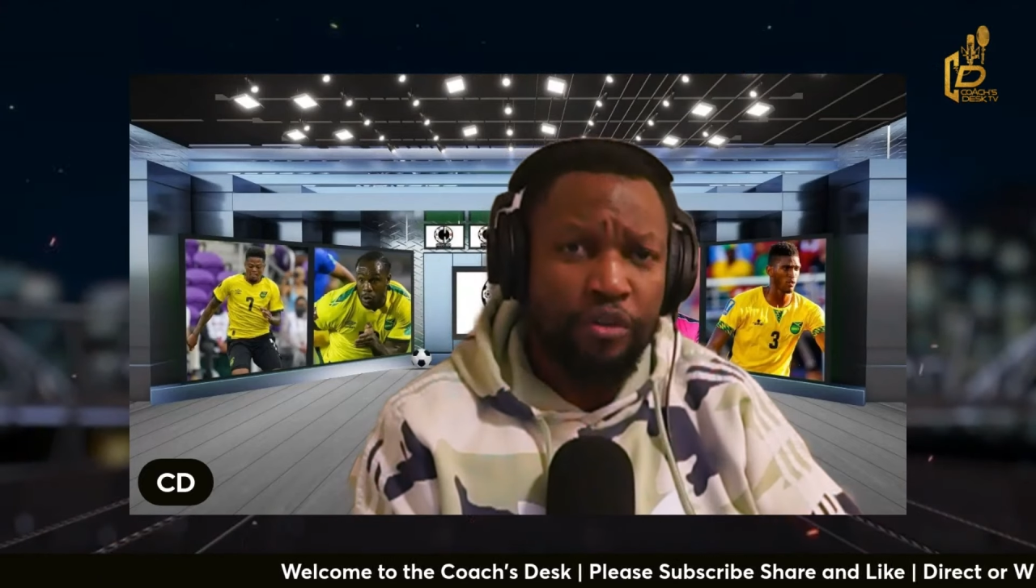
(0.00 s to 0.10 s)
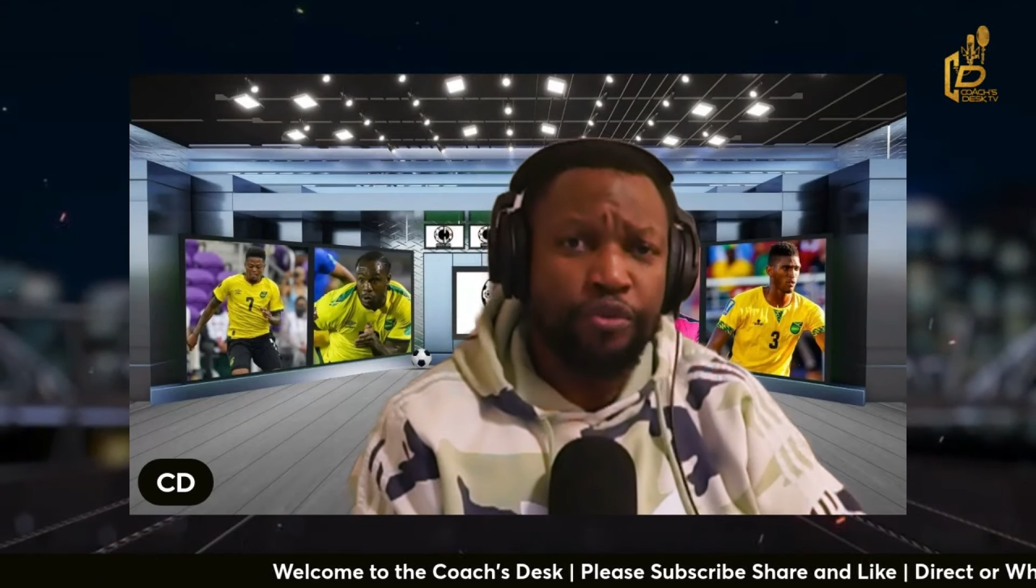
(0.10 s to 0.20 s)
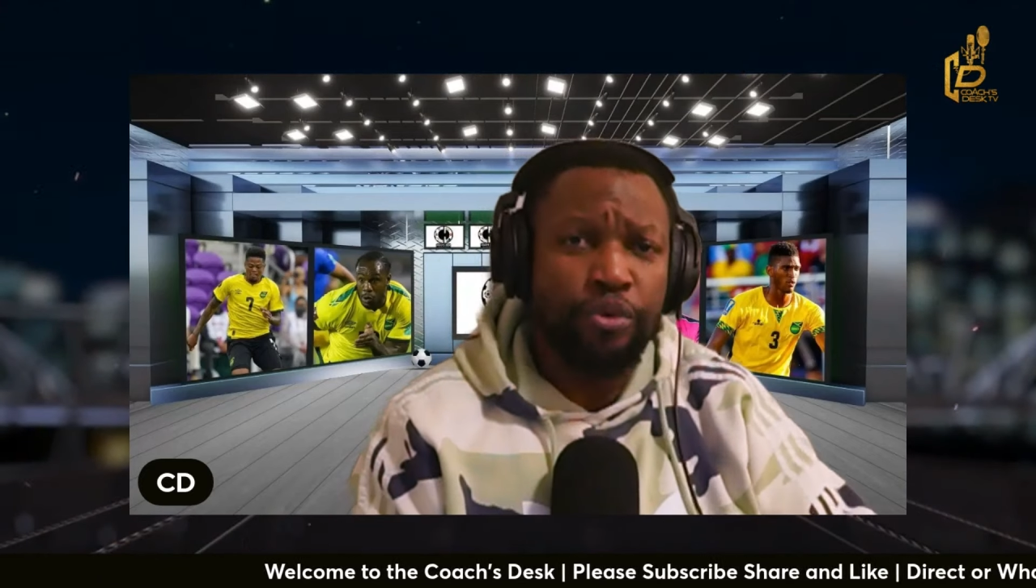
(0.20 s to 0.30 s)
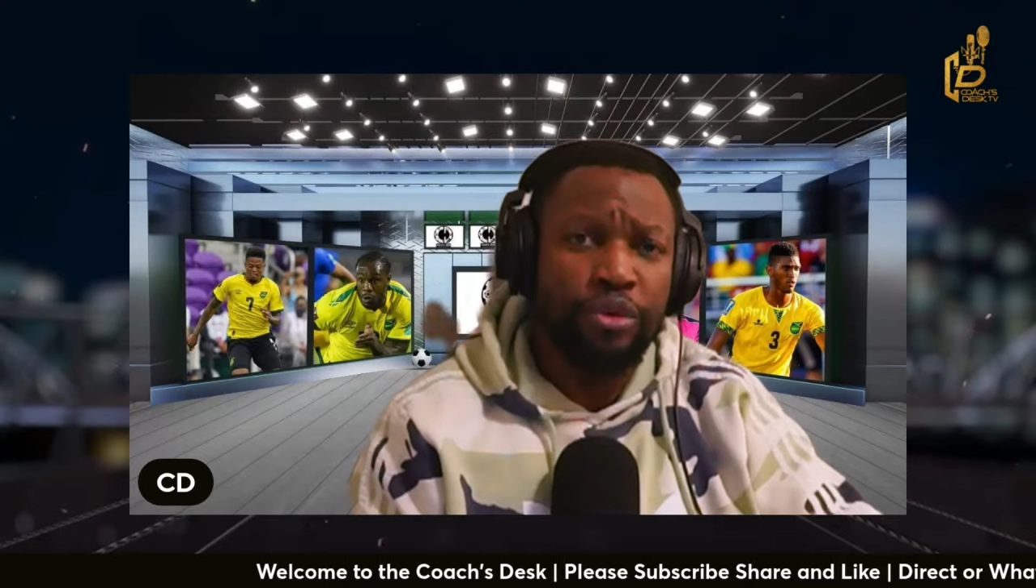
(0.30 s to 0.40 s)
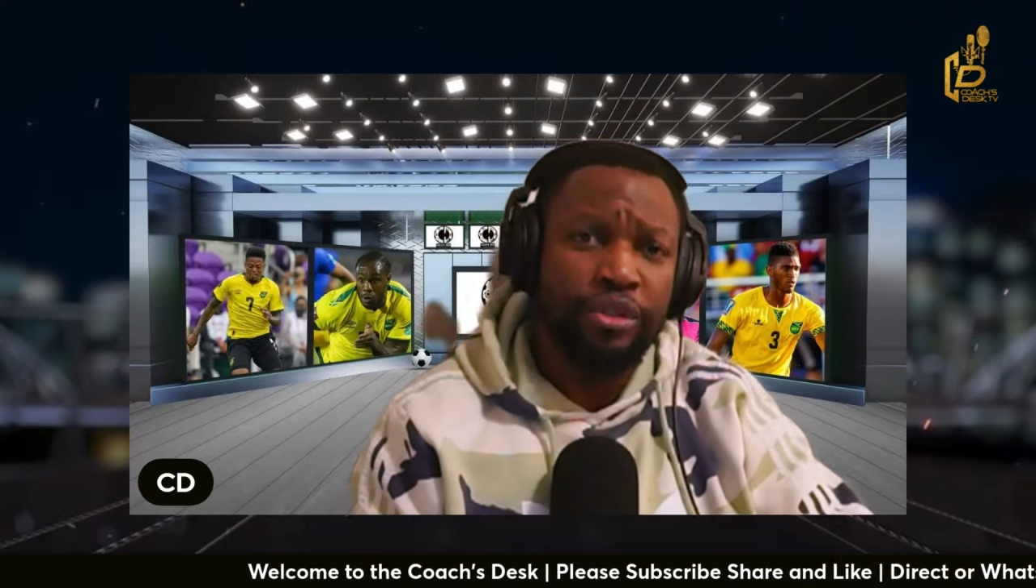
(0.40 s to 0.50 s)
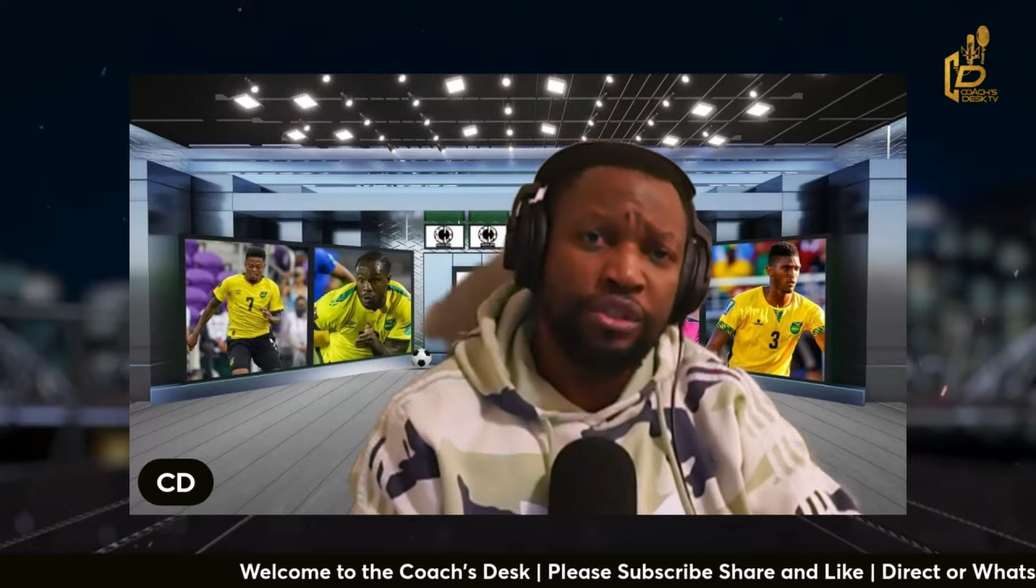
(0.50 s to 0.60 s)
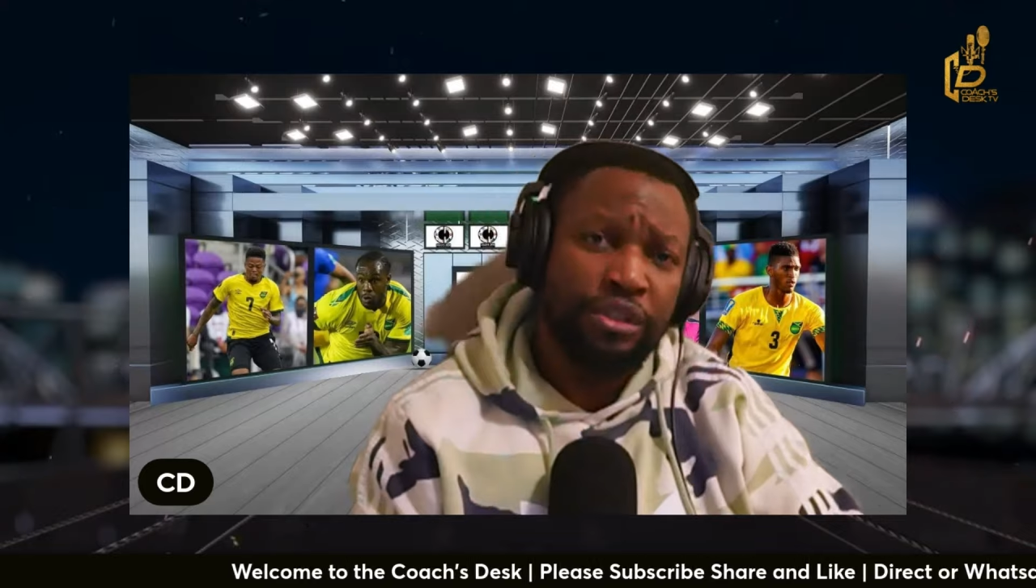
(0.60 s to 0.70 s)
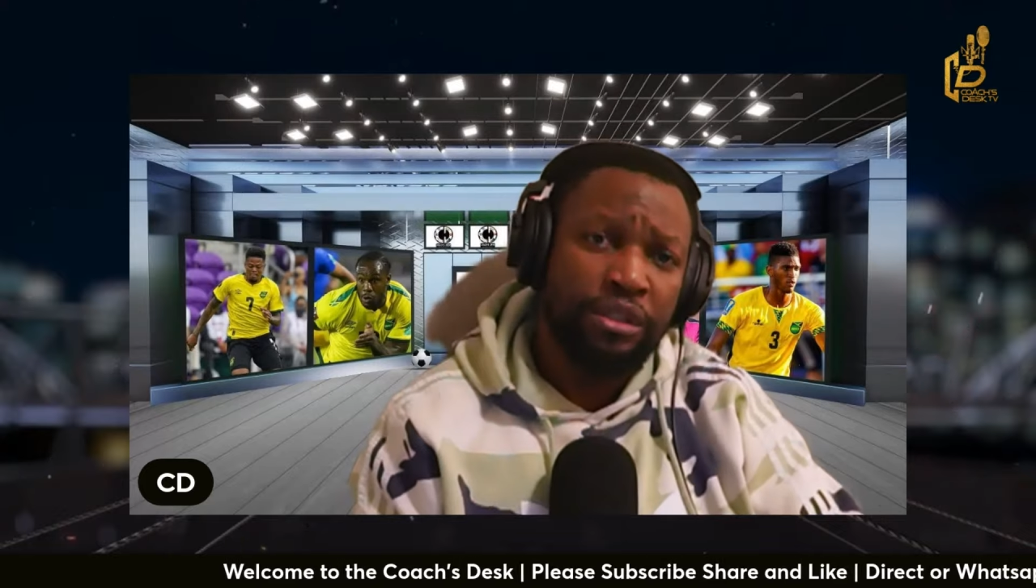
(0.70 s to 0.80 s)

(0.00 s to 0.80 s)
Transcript: course,